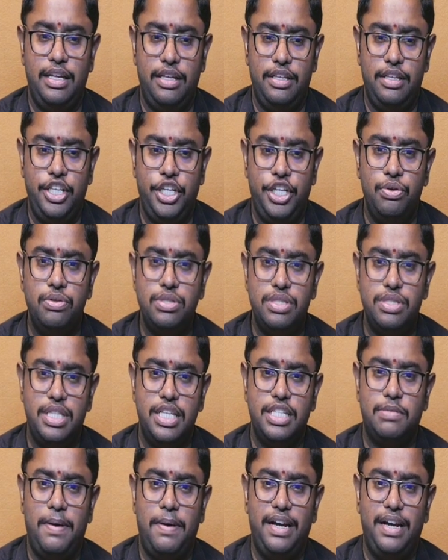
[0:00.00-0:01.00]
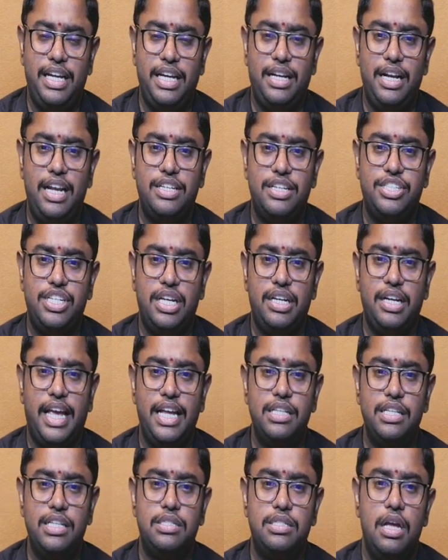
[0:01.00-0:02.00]
use this particular
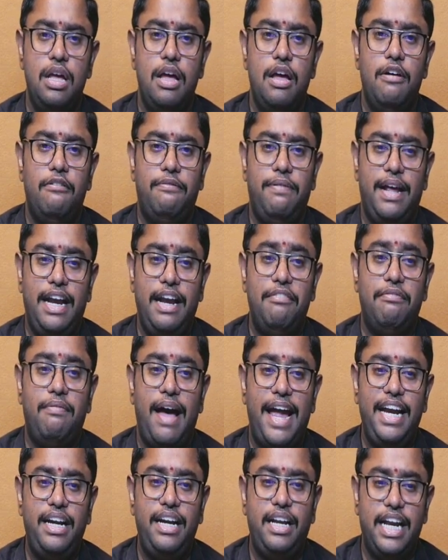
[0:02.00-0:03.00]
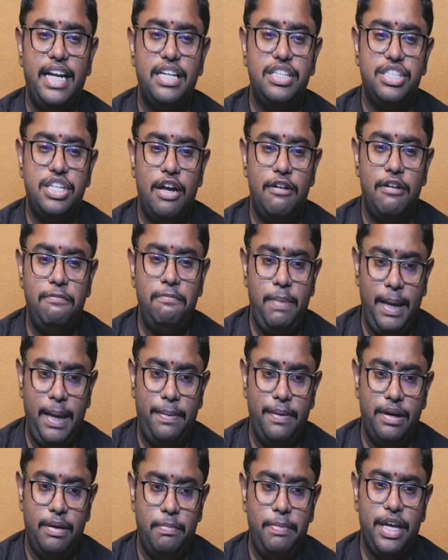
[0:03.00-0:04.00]
Jenkins for a wide range of
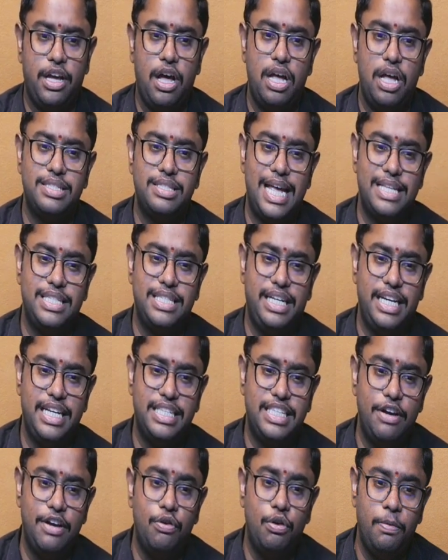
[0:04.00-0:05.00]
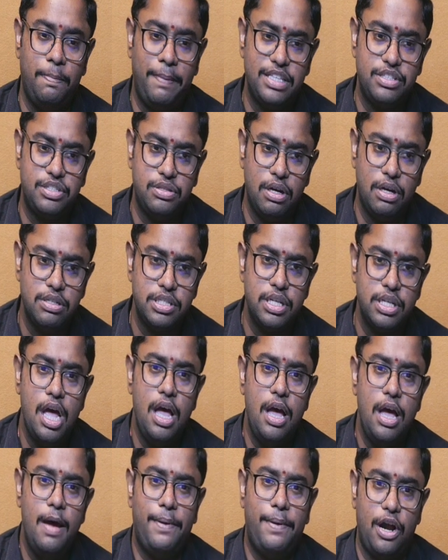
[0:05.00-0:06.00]
people, because as it is a open source
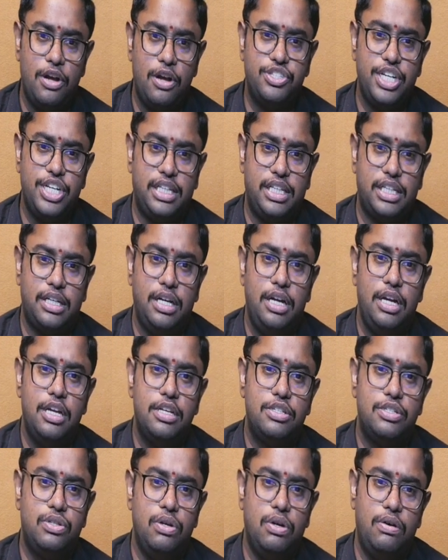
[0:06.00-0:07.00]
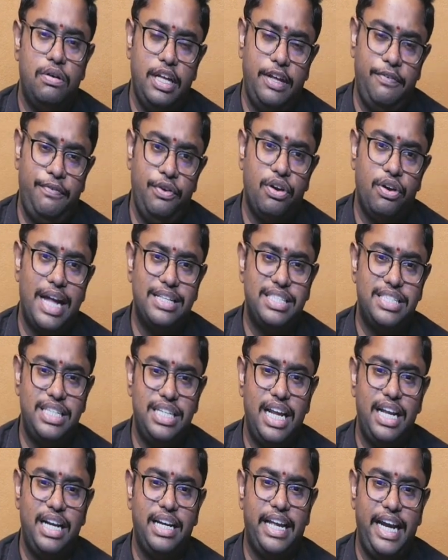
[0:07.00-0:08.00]
project. So if you
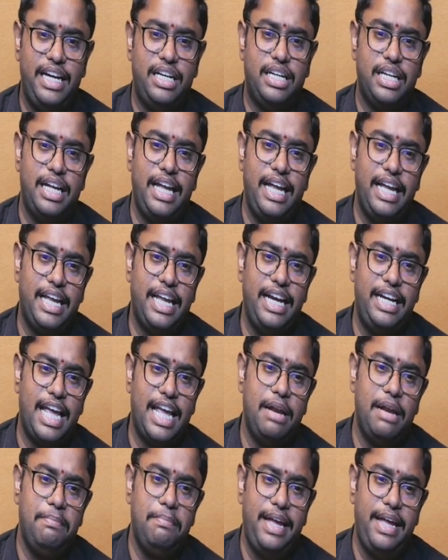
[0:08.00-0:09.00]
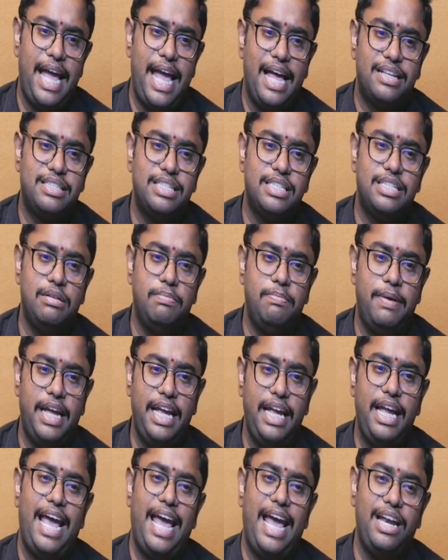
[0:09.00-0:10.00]
consider Git, a Git can be accessed
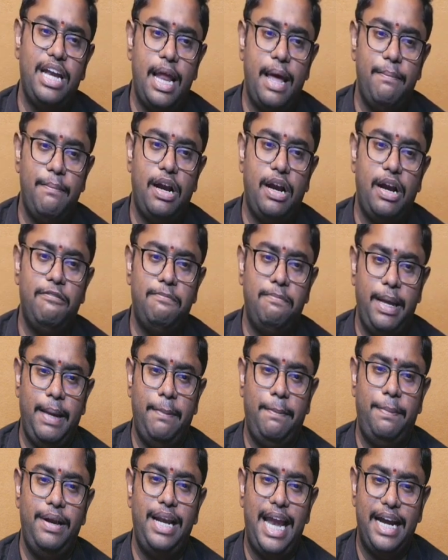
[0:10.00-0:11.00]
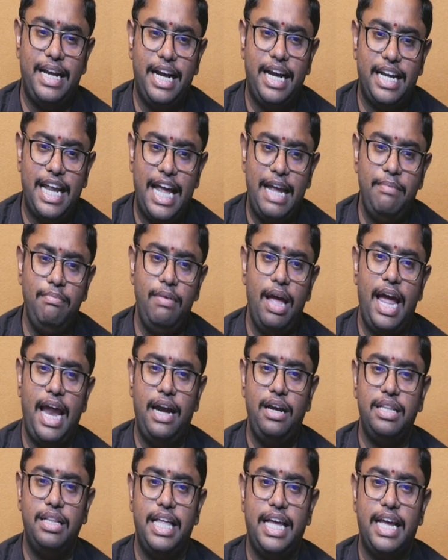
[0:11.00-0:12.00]
by n number of people at a time,
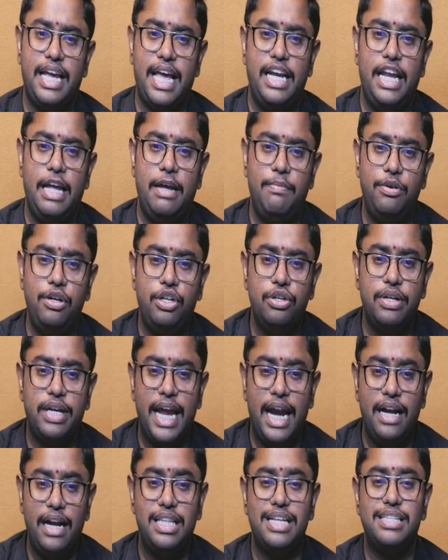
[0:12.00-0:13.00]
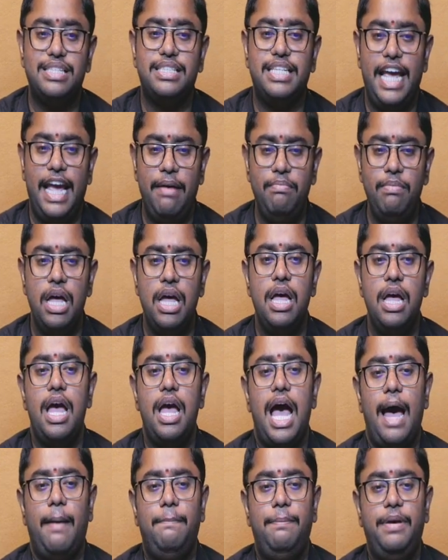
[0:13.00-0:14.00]
and they can able to get the same
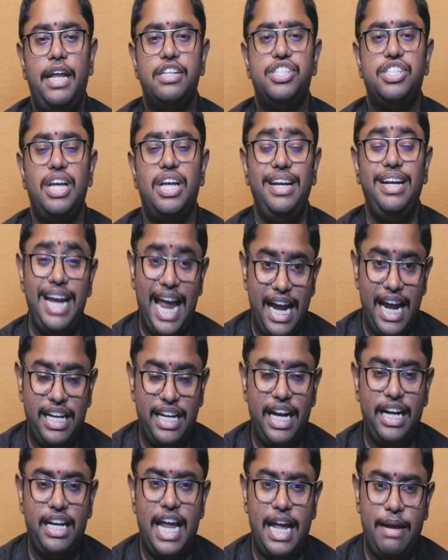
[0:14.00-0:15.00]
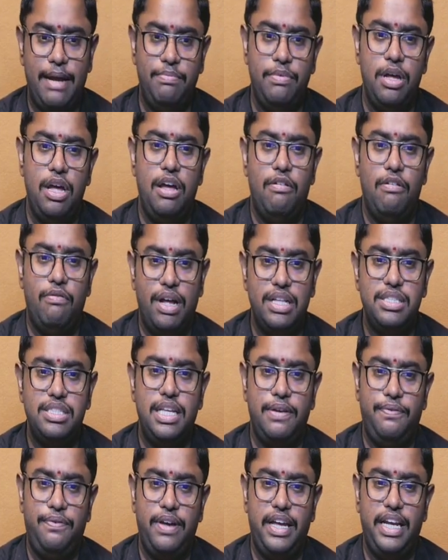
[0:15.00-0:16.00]
updation at a time once
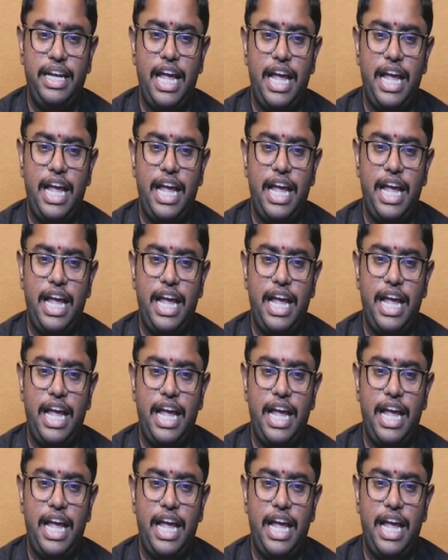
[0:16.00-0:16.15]
if any